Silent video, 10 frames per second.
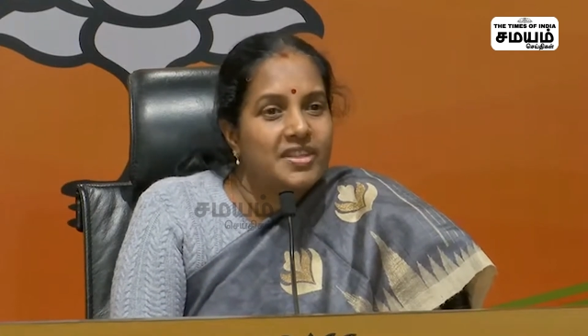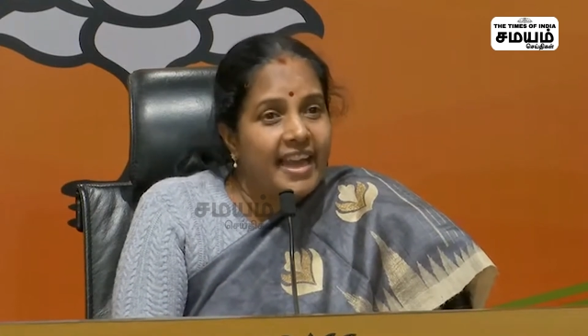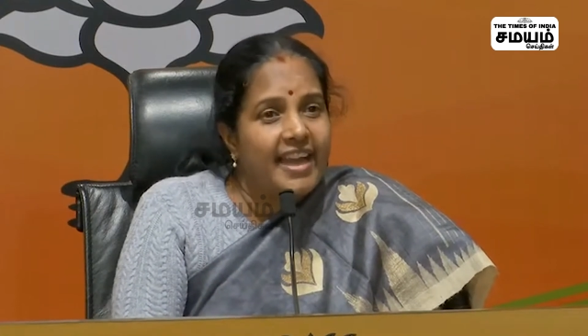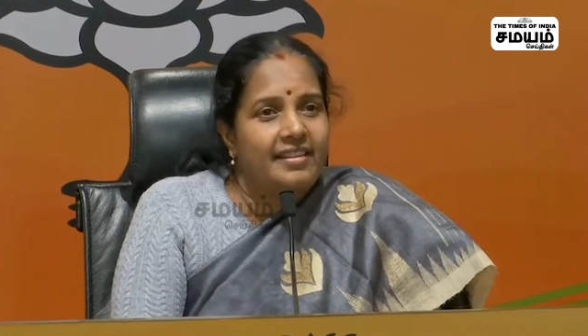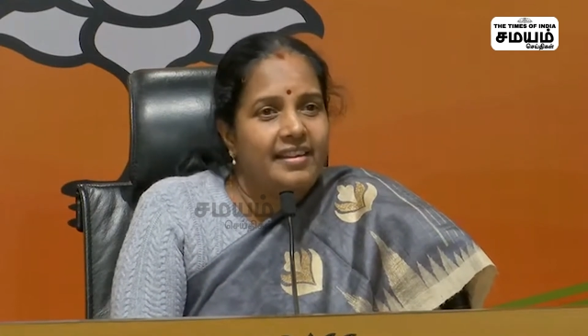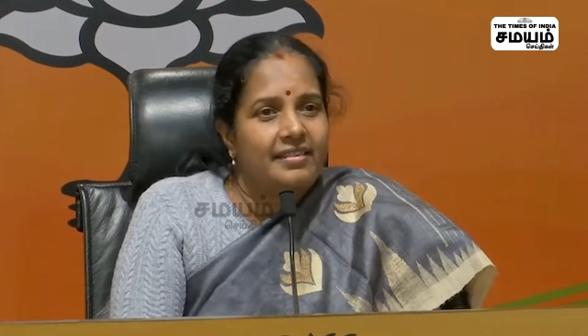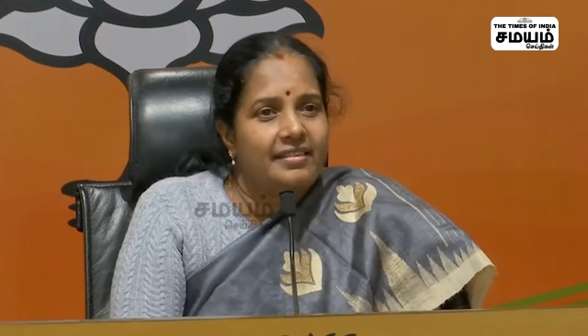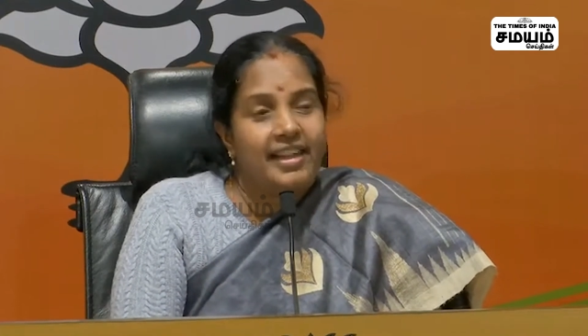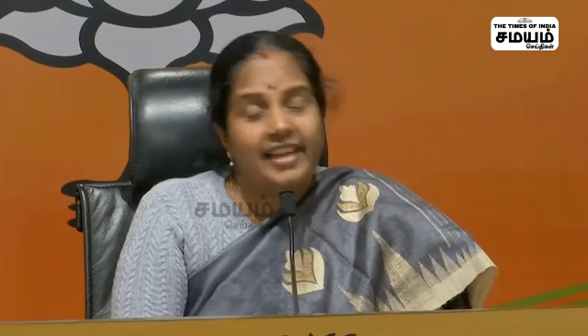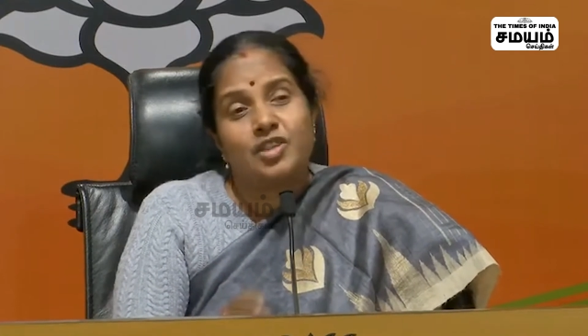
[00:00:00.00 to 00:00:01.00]
saying
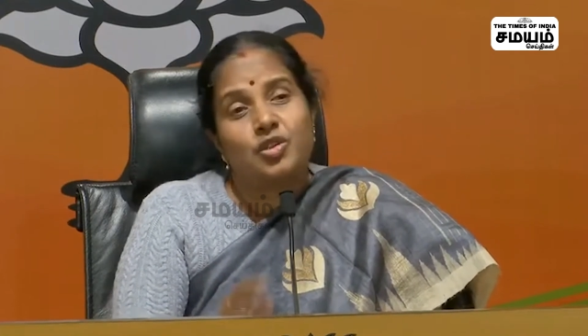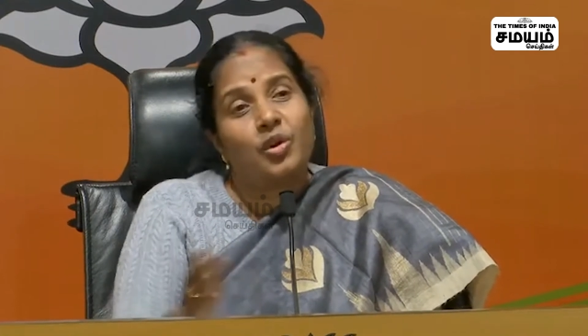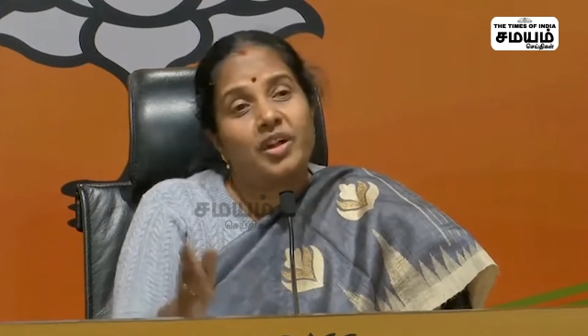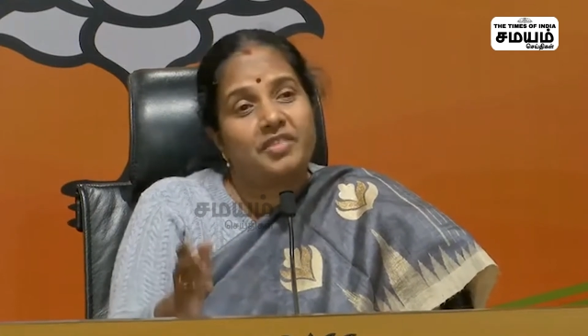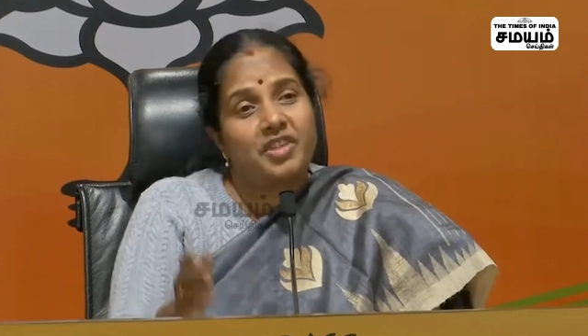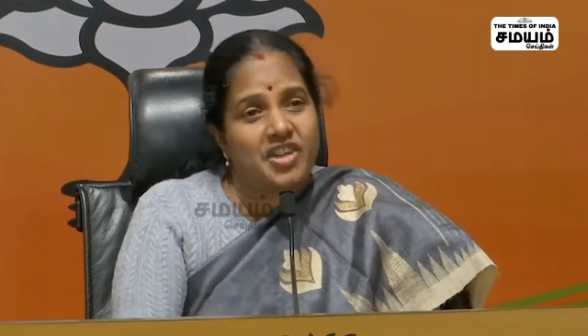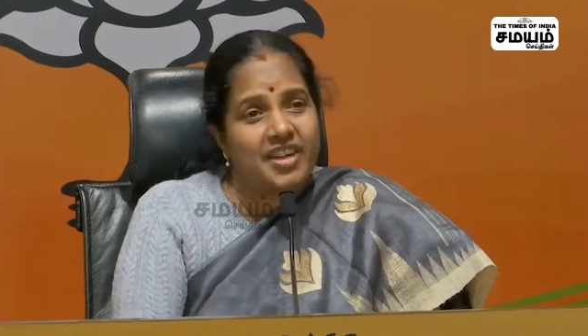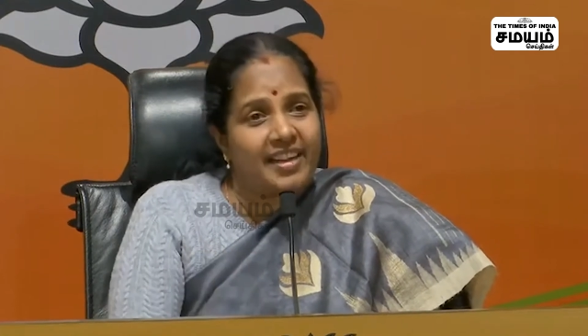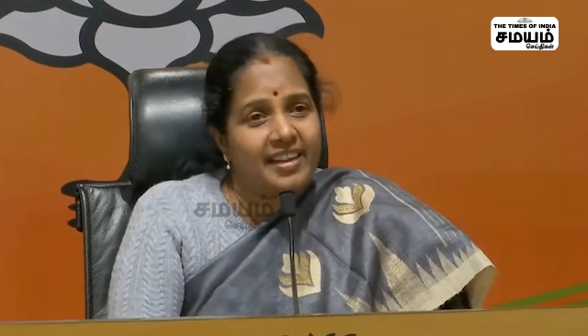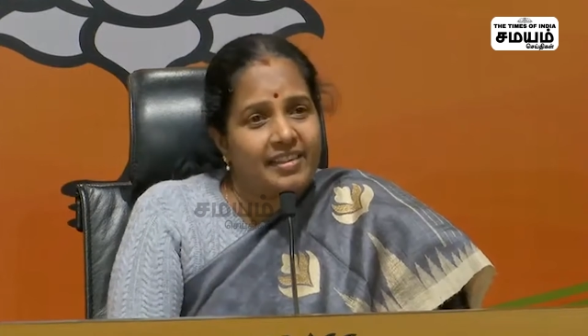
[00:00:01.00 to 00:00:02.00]
that there is no
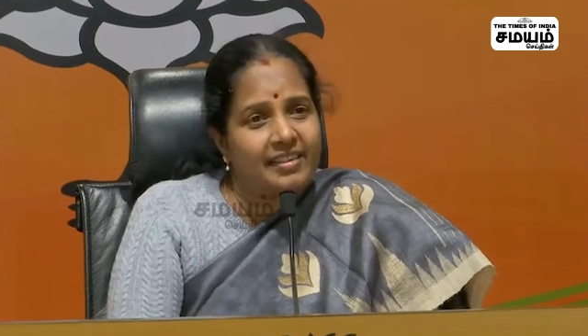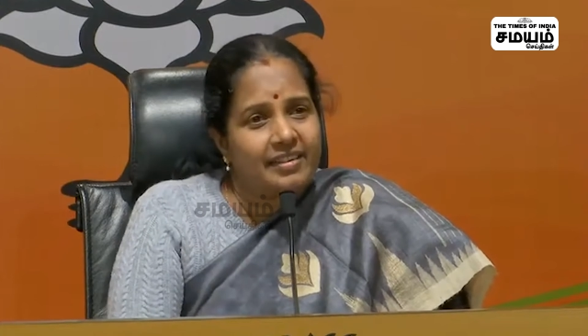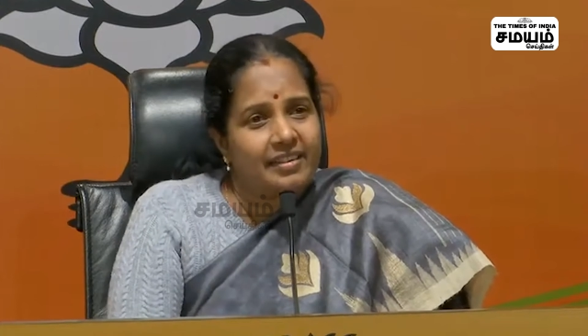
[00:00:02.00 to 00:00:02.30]
conversion angle.